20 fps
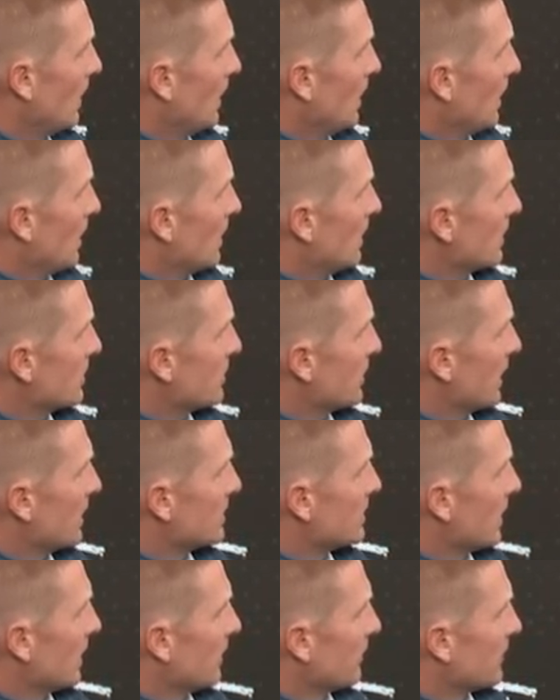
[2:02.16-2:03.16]
This
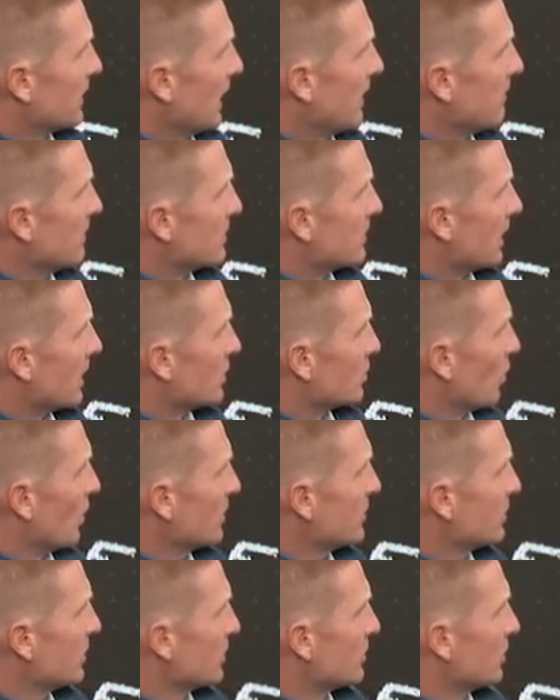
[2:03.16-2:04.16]
says, David says,
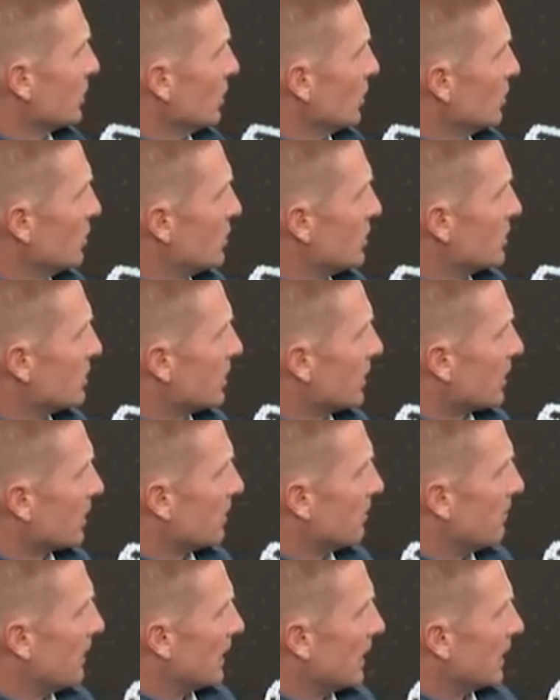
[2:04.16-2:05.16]
what's the solution to the
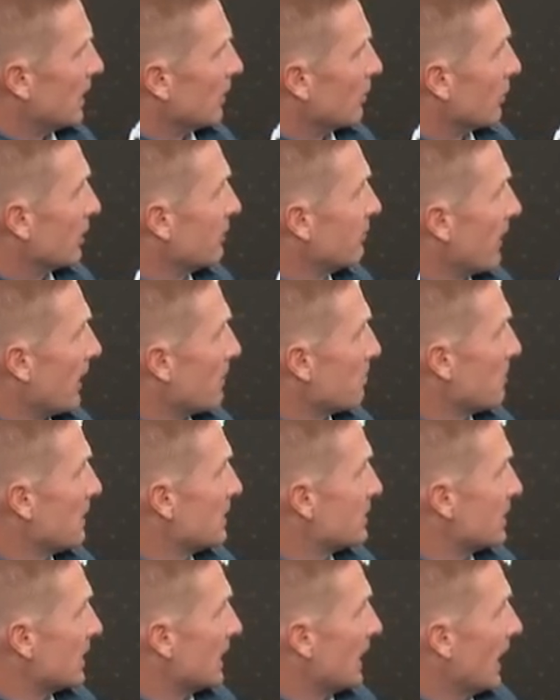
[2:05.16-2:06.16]
committee? A revamped
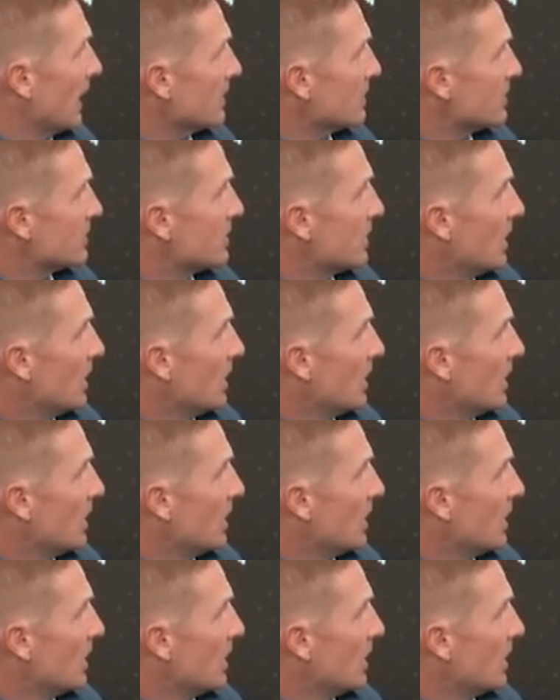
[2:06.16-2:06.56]
BCS?